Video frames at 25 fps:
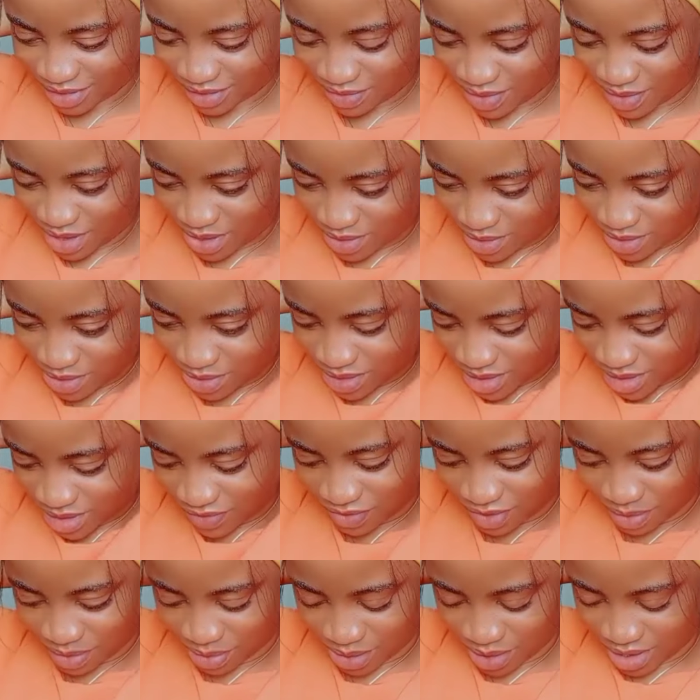When you lose it
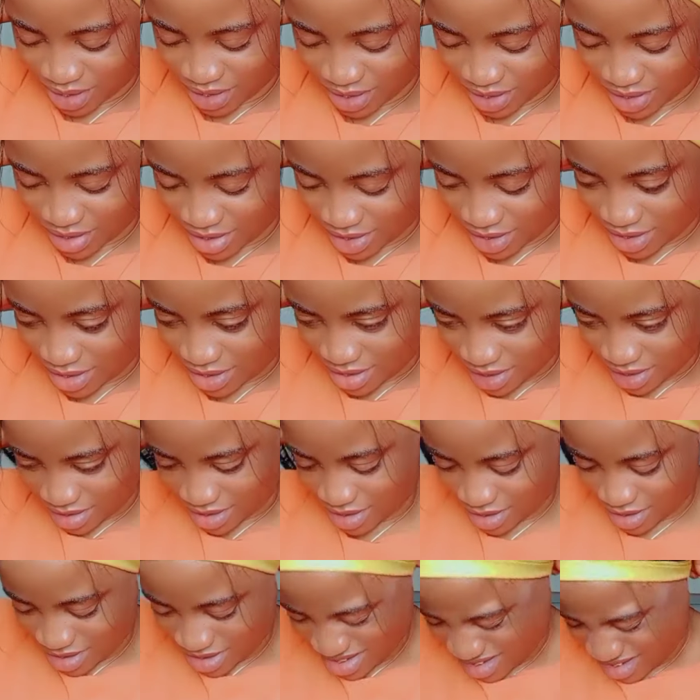from your hair,
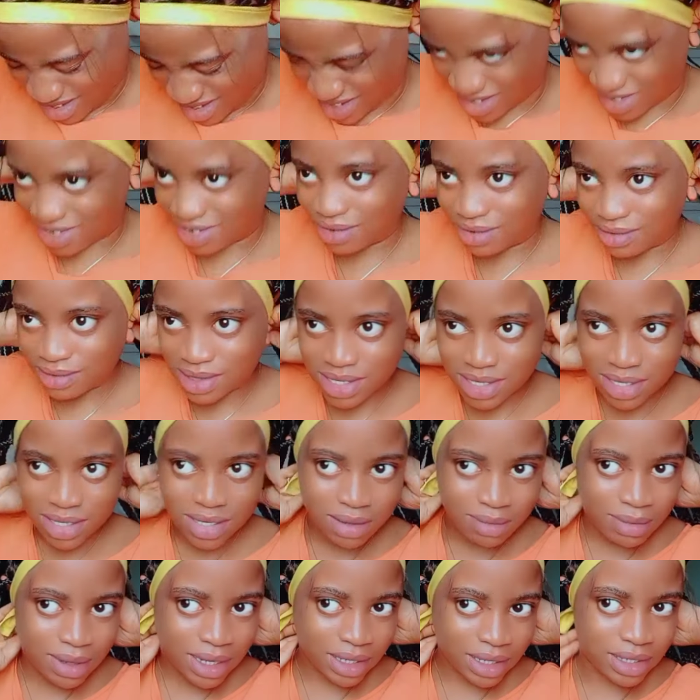you will see
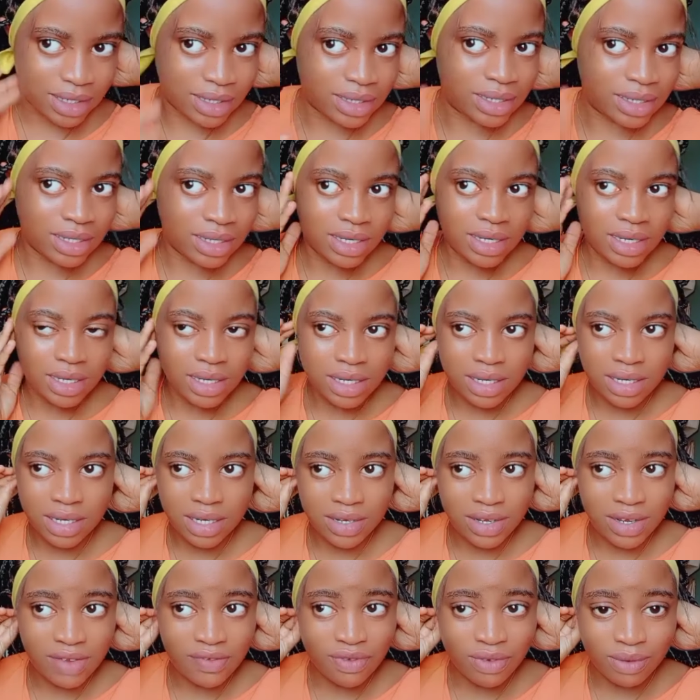the mark.
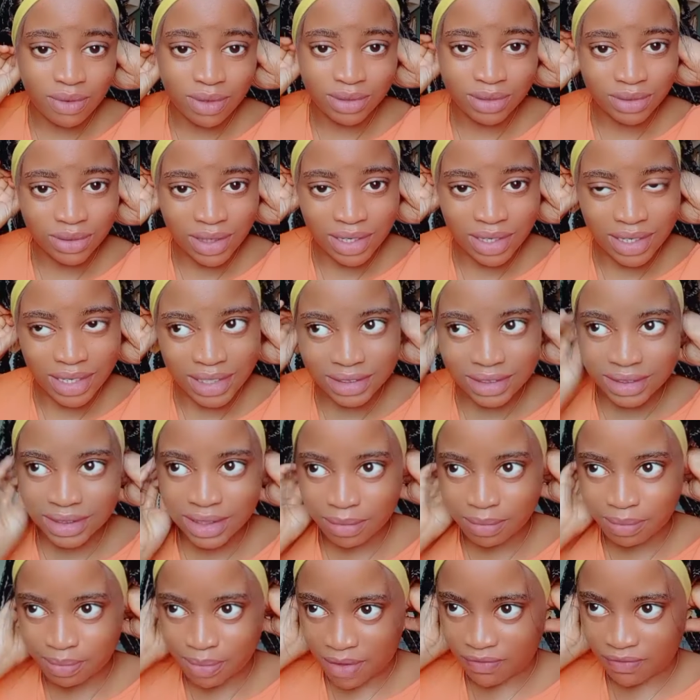If you want to get
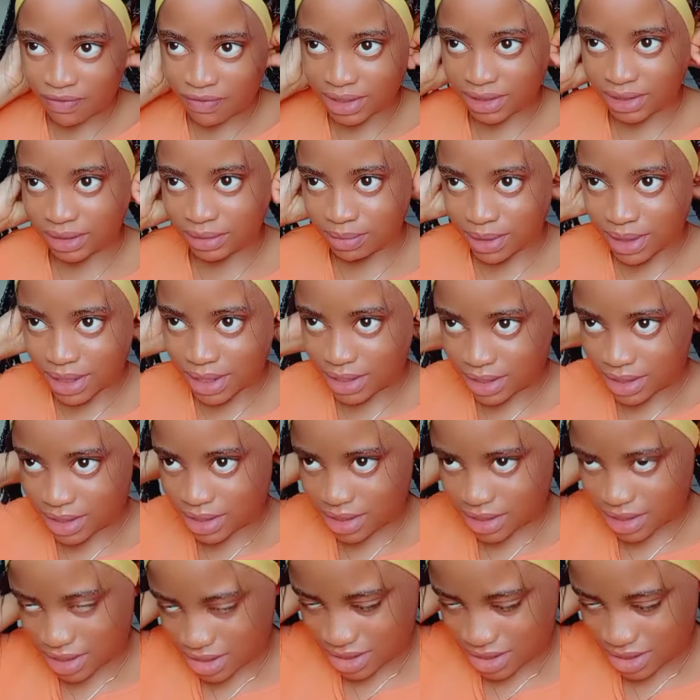the perfect blend,